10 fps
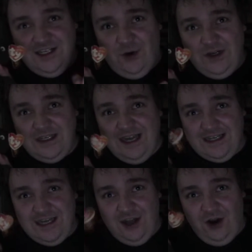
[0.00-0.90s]
going to
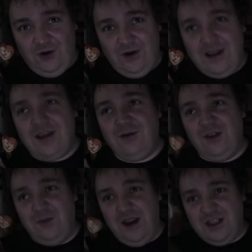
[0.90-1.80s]
dance along
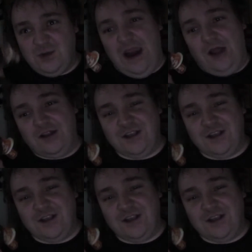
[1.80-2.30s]
with me as well.